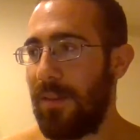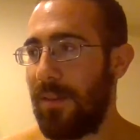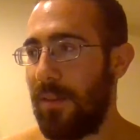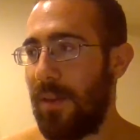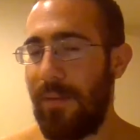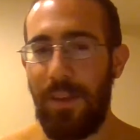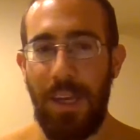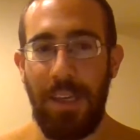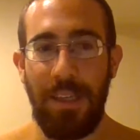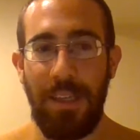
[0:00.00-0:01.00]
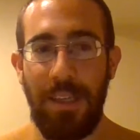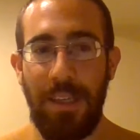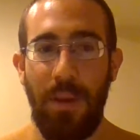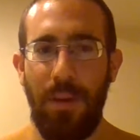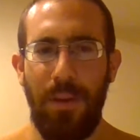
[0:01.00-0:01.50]
don't have to get
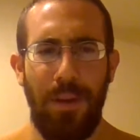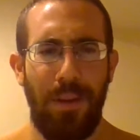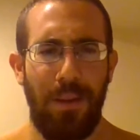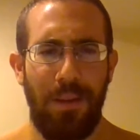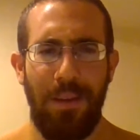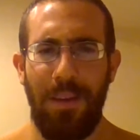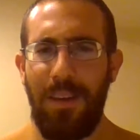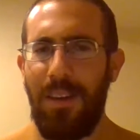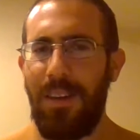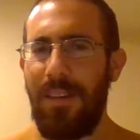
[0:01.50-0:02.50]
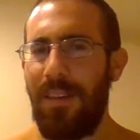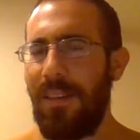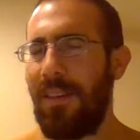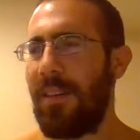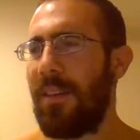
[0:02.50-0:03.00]
disappointed or anything. Uh,